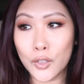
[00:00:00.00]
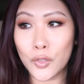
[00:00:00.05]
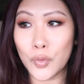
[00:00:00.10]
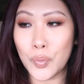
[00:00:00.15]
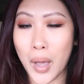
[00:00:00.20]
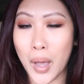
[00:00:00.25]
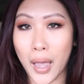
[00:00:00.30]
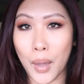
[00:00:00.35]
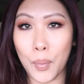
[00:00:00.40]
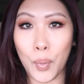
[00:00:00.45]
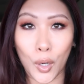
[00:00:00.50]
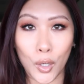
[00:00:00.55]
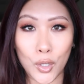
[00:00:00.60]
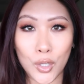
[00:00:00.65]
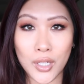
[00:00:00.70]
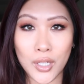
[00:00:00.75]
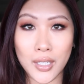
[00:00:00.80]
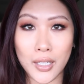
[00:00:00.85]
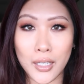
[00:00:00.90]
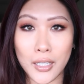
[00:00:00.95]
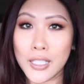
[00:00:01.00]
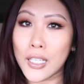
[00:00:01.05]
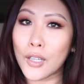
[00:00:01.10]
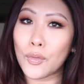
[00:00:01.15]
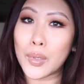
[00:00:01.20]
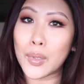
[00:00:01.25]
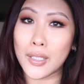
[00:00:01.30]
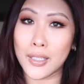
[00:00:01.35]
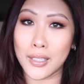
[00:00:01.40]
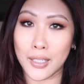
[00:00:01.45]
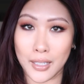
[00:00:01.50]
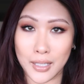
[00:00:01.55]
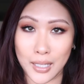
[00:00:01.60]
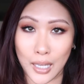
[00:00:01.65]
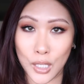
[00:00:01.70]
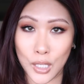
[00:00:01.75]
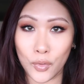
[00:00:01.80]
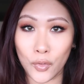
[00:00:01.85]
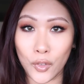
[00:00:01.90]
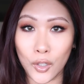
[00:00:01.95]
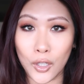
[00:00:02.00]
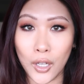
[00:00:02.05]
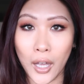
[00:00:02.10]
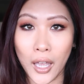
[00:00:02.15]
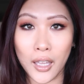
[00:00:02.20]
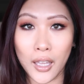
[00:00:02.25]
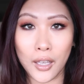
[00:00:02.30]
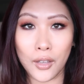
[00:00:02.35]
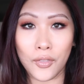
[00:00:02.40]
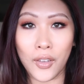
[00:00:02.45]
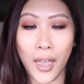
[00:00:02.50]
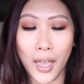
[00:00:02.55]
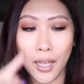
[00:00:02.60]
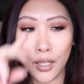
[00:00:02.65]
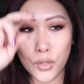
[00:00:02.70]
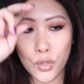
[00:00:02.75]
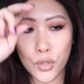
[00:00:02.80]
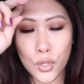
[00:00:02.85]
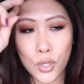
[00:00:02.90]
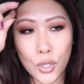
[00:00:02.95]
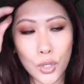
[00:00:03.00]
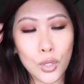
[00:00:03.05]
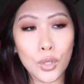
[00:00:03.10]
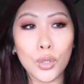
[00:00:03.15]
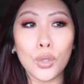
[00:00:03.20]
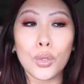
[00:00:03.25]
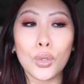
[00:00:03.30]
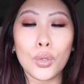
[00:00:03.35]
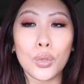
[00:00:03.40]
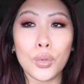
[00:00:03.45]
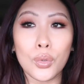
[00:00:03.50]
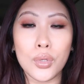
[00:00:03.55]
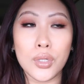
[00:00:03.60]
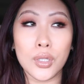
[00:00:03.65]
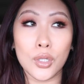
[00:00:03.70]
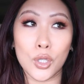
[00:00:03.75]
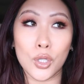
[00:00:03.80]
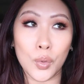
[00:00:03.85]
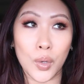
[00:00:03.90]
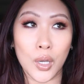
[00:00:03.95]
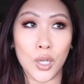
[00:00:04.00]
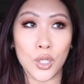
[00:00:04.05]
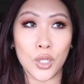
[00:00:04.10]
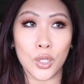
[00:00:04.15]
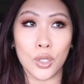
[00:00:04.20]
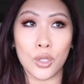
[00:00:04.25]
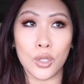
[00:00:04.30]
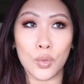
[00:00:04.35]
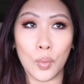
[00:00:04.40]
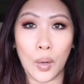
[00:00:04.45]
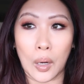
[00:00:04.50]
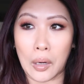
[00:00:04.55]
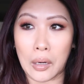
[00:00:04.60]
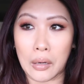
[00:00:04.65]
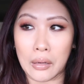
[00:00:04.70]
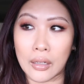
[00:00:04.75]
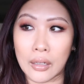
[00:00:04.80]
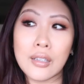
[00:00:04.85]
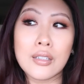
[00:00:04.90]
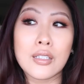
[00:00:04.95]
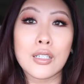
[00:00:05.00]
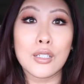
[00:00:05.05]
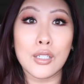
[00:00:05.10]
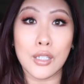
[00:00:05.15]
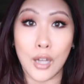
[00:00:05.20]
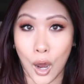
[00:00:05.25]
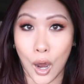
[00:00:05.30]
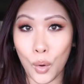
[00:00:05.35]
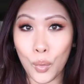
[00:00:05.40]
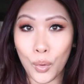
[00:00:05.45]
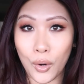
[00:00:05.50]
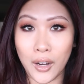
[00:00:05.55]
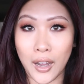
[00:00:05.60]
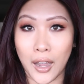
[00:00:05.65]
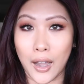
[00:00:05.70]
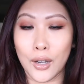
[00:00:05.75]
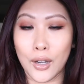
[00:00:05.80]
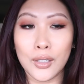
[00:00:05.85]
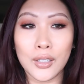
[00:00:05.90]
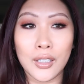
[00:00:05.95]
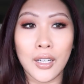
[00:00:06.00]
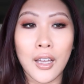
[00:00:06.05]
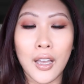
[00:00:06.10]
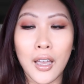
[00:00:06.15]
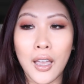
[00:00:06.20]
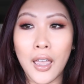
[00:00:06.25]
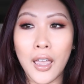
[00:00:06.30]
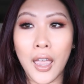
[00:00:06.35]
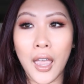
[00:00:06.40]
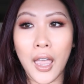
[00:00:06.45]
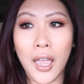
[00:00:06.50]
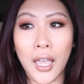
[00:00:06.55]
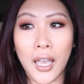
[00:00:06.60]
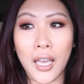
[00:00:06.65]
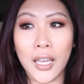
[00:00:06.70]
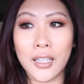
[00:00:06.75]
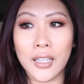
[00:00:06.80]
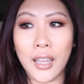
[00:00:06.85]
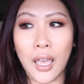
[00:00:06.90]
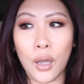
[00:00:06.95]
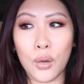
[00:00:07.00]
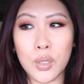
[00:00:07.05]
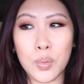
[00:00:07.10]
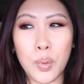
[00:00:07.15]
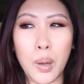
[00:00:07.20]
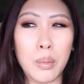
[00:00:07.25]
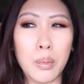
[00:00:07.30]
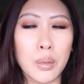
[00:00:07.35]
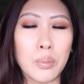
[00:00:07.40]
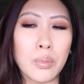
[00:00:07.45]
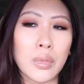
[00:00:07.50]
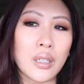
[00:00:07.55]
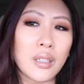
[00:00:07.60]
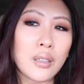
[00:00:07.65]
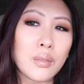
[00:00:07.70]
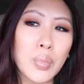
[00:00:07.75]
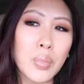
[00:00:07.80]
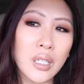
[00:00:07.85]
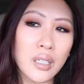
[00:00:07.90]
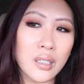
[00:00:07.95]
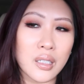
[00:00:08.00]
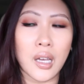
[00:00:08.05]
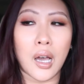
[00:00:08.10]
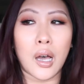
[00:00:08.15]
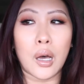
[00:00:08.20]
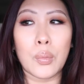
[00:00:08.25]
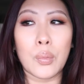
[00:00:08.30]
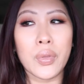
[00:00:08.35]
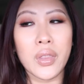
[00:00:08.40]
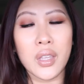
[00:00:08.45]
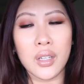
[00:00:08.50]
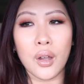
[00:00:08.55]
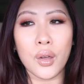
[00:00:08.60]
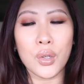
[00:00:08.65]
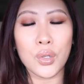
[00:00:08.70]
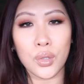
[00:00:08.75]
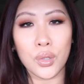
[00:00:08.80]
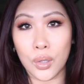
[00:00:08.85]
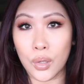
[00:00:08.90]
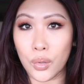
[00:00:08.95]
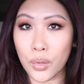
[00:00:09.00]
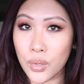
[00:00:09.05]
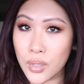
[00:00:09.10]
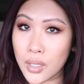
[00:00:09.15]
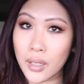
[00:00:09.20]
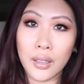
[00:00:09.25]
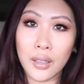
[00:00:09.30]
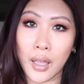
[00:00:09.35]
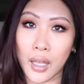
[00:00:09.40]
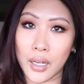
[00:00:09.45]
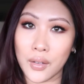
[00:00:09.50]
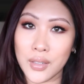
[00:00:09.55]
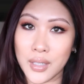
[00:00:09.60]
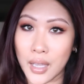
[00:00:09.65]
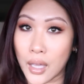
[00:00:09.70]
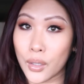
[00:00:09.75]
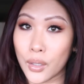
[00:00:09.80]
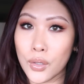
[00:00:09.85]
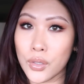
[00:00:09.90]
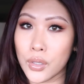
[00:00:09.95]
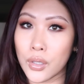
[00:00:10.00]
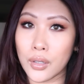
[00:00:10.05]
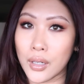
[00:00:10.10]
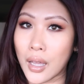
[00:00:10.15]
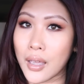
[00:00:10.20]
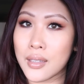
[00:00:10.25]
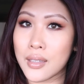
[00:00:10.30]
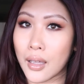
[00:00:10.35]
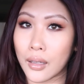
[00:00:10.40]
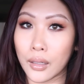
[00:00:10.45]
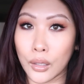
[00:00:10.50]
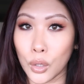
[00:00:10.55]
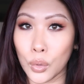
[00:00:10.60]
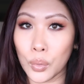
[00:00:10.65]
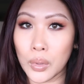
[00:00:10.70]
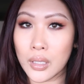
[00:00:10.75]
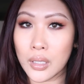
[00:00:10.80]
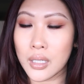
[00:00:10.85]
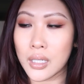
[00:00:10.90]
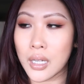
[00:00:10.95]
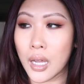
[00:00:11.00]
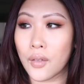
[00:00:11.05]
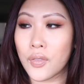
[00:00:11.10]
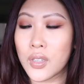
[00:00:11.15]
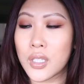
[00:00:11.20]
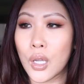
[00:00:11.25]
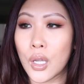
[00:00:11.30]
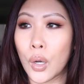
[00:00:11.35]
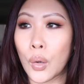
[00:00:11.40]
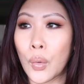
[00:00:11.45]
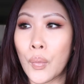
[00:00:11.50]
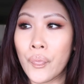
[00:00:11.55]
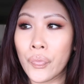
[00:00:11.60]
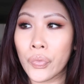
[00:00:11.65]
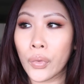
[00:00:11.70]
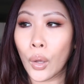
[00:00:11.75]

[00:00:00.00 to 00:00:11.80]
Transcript: of my purchases have been successful, I have had two situations wherein it did not work out. And that was probably me being dumb, but then also, you know, there's like a lot of sellers that are not selling you real stuff. So